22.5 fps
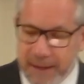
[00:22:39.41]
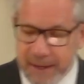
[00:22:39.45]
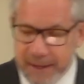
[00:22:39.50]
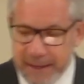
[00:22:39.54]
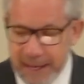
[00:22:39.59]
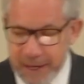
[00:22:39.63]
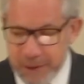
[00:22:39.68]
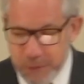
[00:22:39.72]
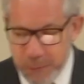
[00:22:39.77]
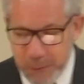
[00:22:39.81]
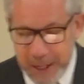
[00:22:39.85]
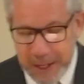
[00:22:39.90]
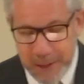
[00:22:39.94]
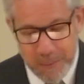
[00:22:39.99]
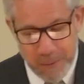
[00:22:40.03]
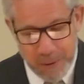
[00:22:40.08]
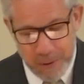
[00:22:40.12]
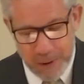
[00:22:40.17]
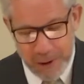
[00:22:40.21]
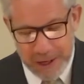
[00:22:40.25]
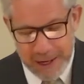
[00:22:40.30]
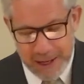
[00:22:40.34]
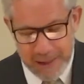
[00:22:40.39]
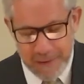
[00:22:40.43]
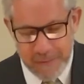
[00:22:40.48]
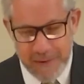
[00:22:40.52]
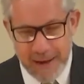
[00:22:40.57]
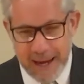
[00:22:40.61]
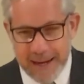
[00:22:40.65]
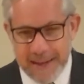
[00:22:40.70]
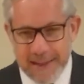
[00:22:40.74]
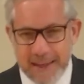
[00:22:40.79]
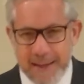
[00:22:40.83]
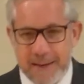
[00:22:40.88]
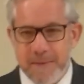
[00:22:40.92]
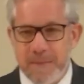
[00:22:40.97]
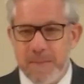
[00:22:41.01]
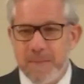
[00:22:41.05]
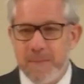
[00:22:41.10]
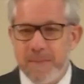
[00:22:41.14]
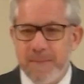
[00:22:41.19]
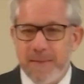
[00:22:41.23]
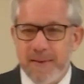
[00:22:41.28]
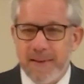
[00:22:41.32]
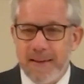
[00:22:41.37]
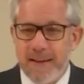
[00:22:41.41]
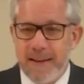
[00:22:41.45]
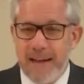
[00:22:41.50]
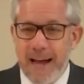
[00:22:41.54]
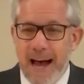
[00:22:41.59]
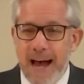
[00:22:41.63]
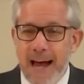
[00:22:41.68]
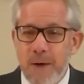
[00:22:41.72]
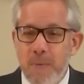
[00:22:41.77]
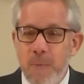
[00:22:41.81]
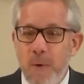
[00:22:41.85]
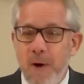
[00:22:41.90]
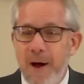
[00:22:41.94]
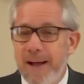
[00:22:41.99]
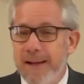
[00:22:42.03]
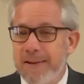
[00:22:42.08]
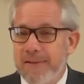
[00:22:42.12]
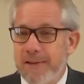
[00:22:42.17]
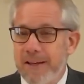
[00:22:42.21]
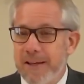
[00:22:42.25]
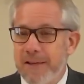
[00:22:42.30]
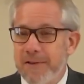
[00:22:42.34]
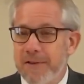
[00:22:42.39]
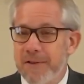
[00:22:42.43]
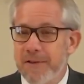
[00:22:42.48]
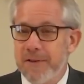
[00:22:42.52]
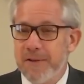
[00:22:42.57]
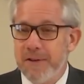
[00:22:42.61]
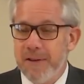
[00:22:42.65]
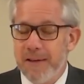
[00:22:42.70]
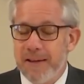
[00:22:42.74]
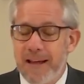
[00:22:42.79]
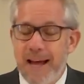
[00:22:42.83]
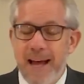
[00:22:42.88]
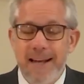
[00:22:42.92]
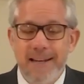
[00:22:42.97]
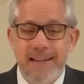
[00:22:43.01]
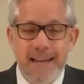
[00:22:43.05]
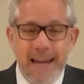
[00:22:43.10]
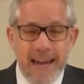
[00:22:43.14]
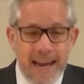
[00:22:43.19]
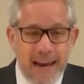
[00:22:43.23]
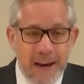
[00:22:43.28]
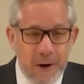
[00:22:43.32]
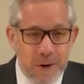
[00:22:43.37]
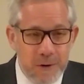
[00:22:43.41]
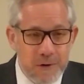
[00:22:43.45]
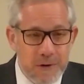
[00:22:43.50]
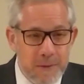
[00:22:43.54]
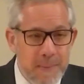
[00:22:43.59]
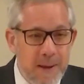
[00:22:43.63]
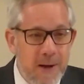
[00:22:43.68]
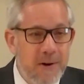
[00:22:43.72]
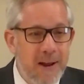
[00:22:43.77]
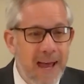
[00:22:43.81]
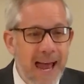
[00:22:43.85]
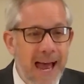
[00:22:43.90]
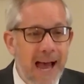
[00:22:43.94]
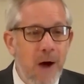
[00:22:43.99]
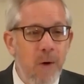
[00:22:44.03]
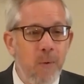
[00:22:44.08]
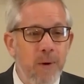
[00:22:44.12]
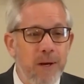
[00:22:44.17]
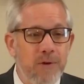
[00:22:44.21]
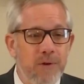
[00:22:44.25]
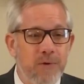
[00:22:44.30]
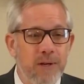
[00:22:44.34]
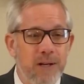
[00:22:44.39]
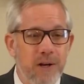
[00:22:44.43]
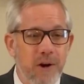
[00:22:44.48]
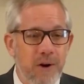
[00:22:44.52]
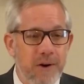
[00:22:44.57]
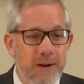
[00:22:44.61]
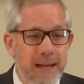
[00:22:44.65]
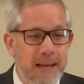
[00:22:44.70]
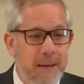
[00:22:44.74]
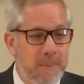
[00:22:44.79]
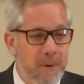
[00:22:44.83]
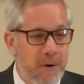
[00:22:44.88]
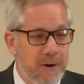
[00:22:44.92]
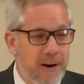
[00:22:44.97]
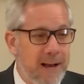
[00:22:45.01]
Next week, we'll look at the fact that God wants us, God cares about how we treat our neighbor.